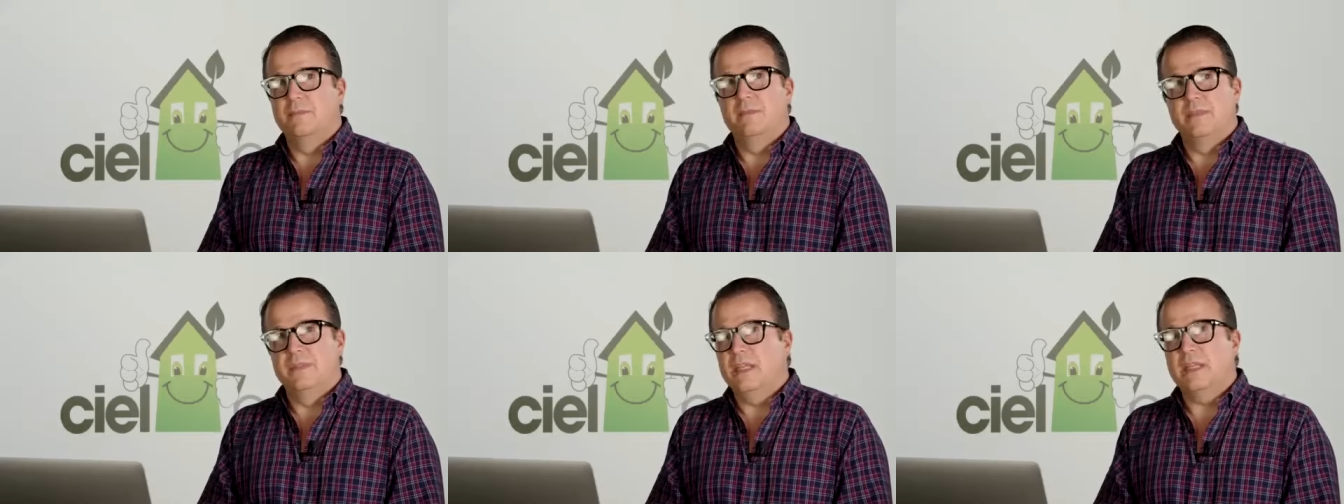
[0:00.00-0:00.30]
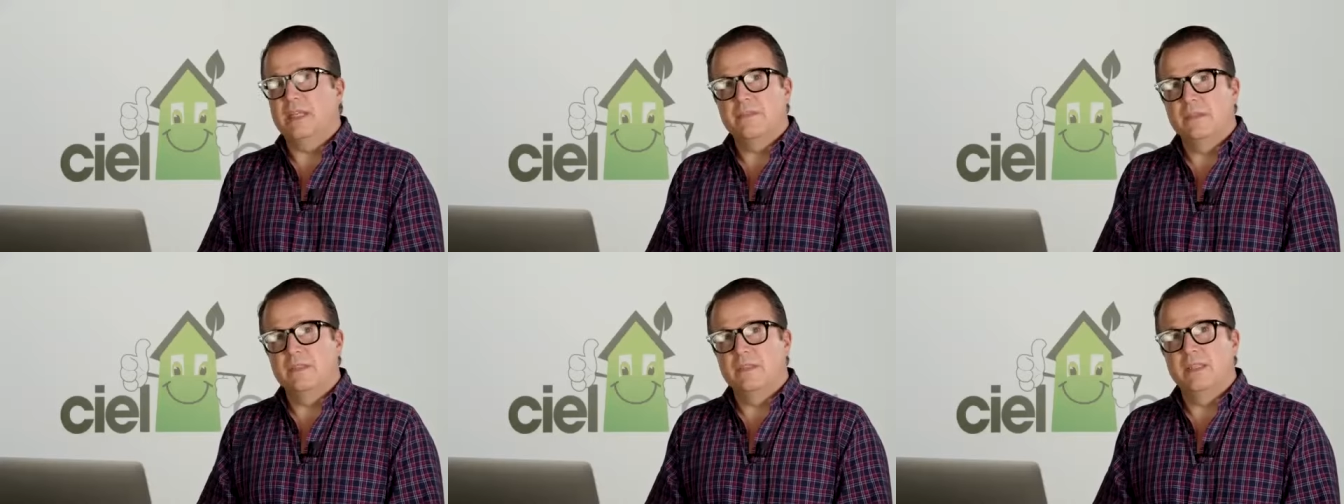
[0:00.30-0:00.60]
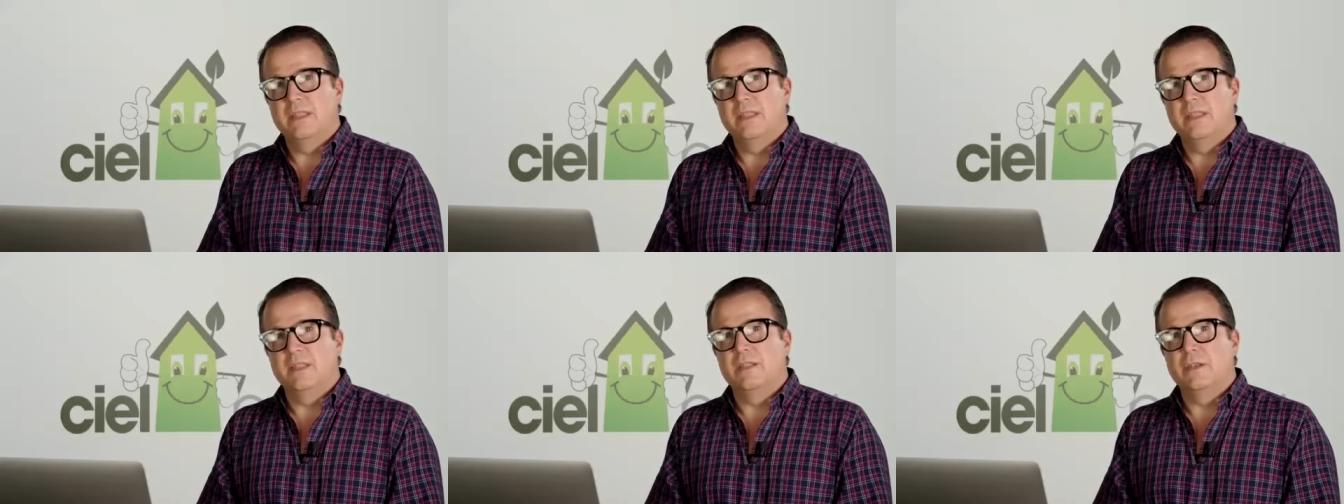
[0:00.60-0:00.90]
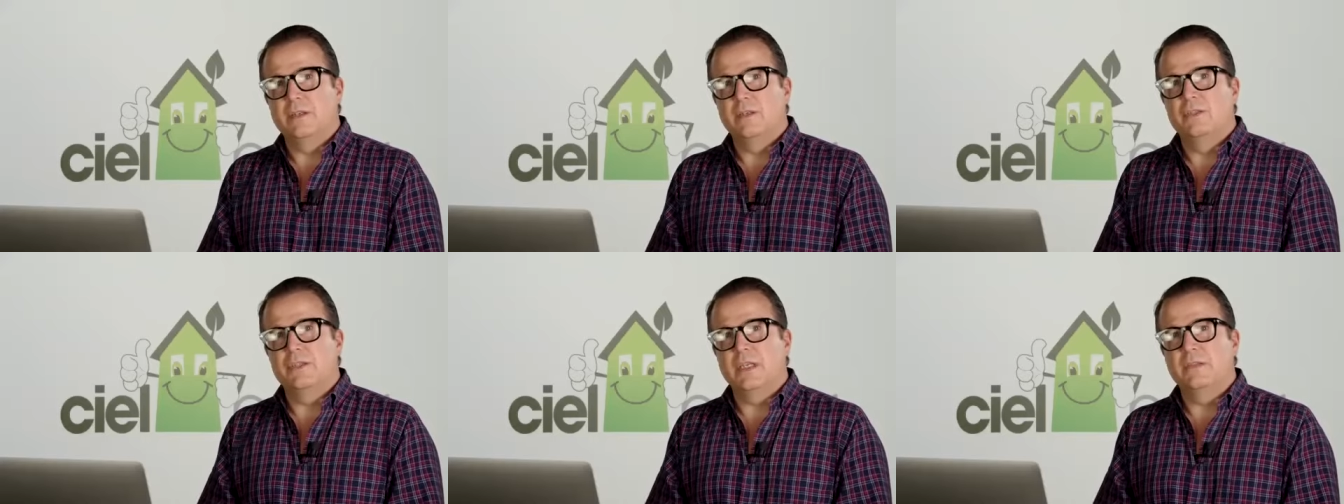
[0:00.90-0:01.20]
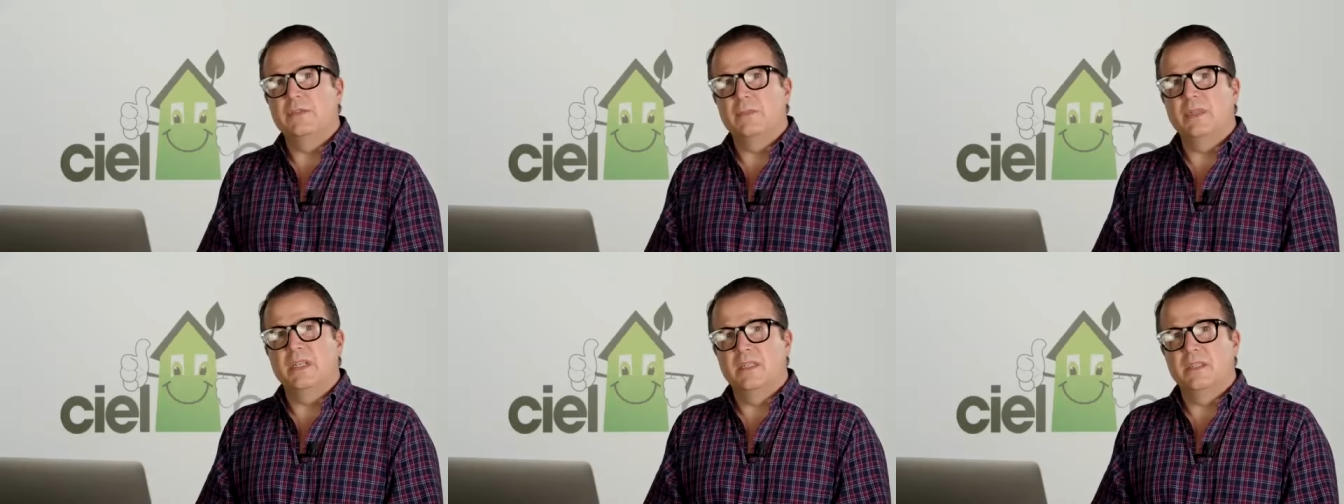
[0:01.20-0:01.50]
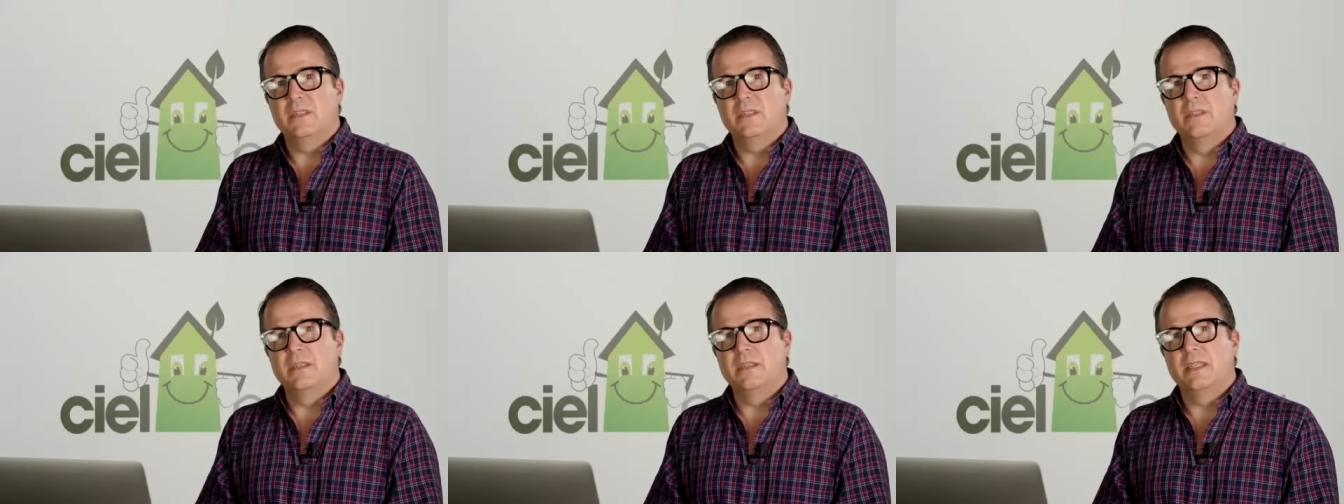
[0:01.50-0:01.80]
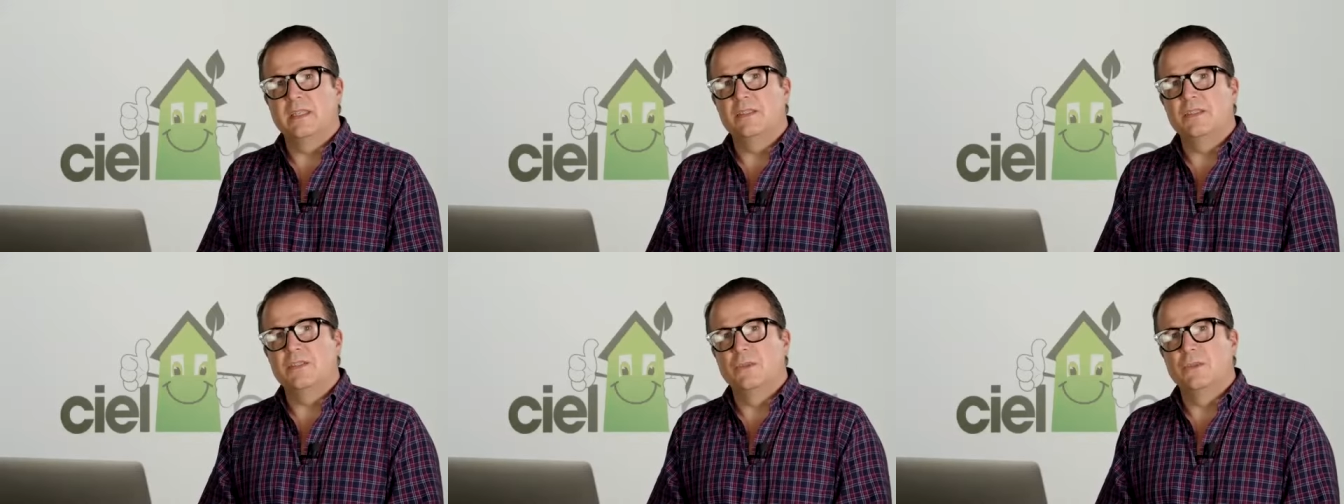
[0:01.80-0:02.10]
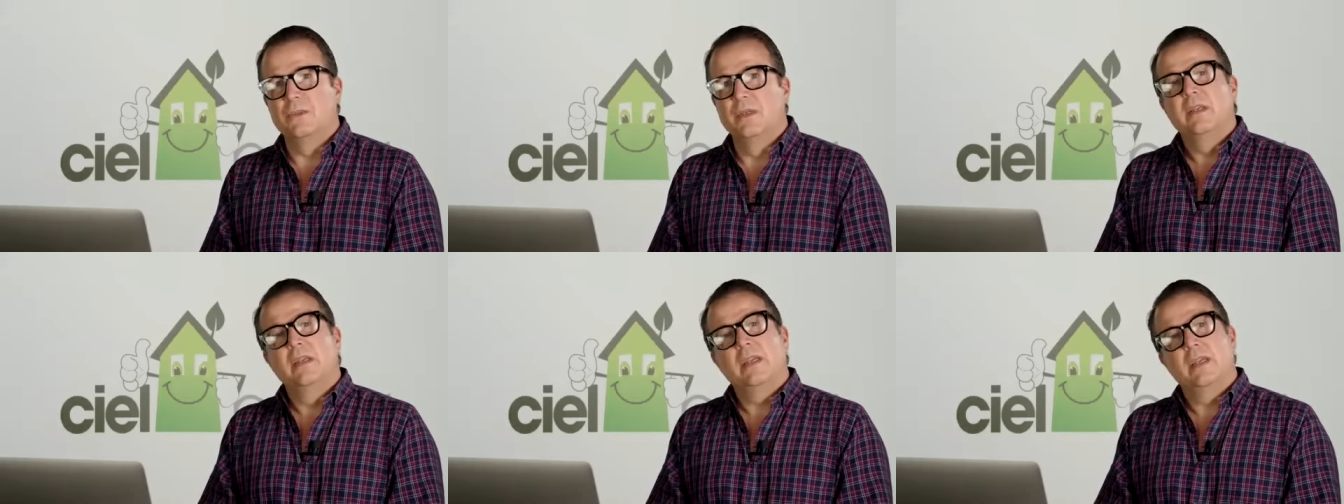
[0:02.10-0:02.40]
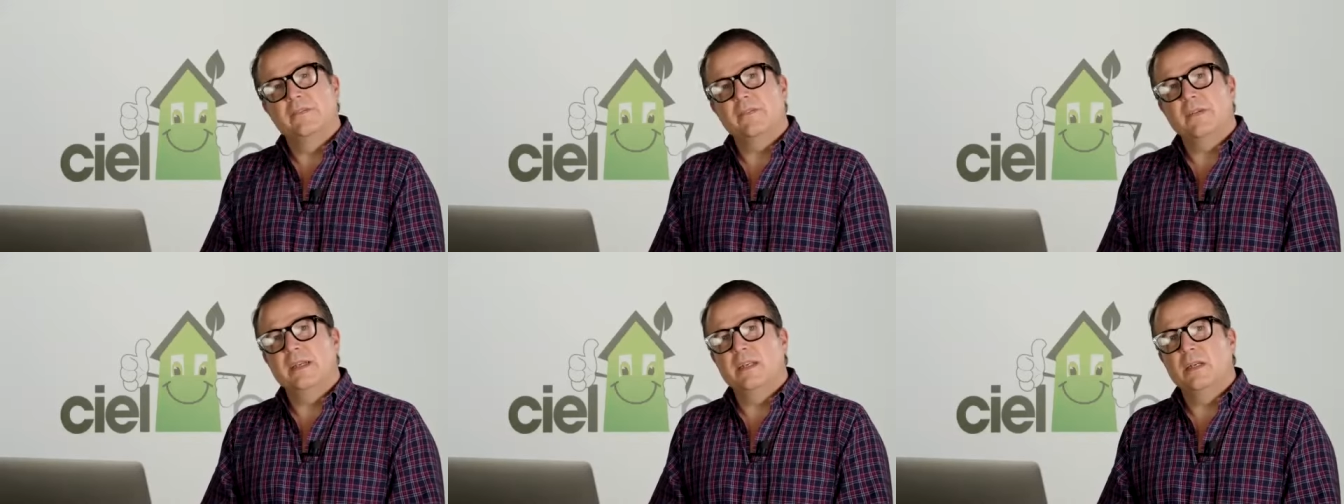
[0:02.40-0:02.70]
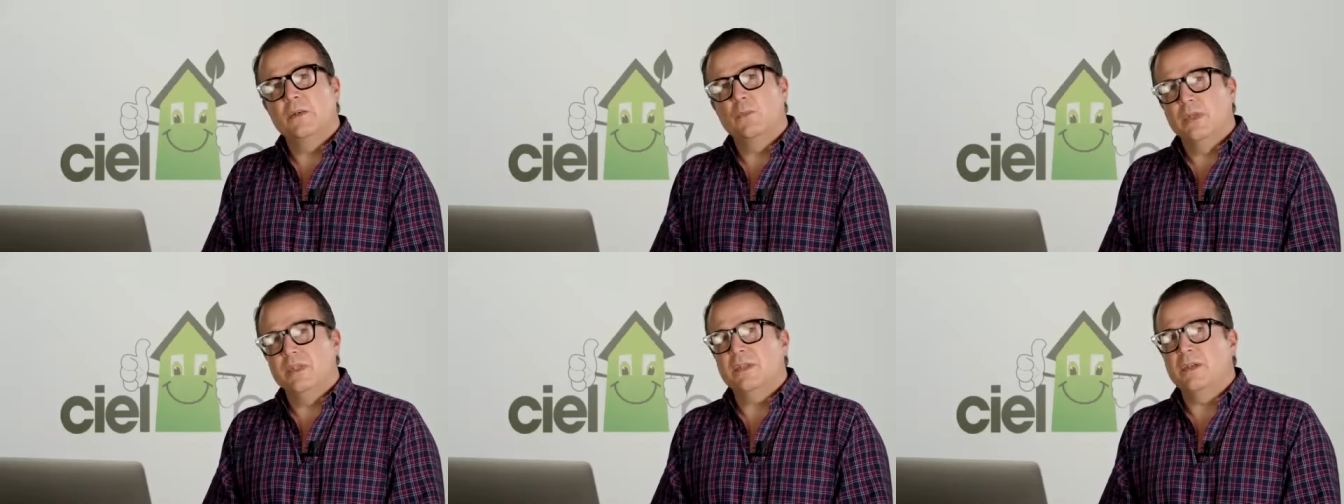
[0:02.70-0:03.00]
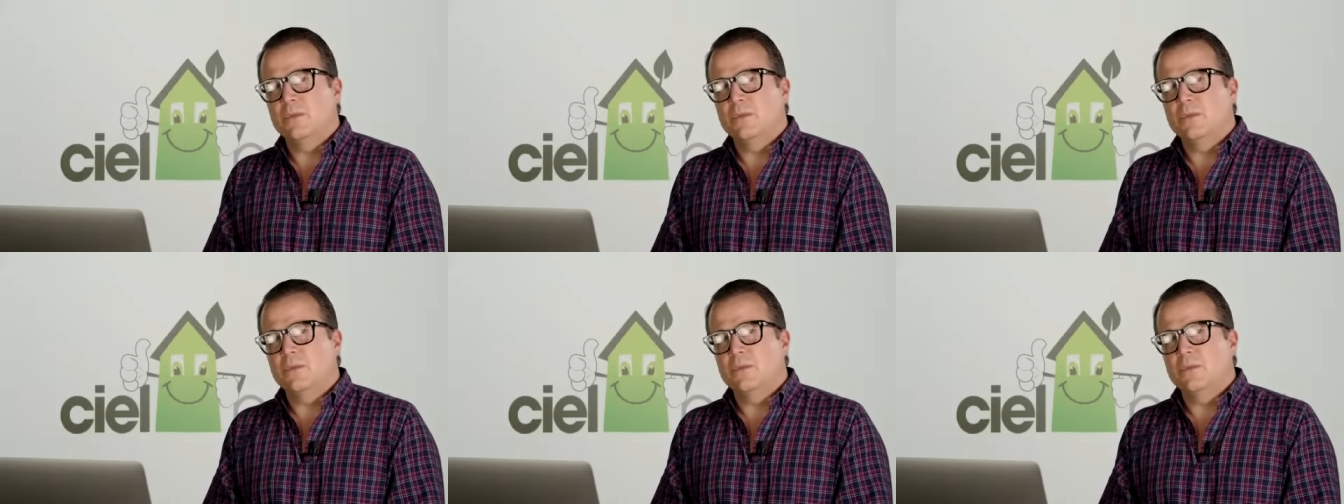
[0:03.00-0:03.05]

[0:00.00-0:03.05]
definitely encourage everybody to look into and find out what,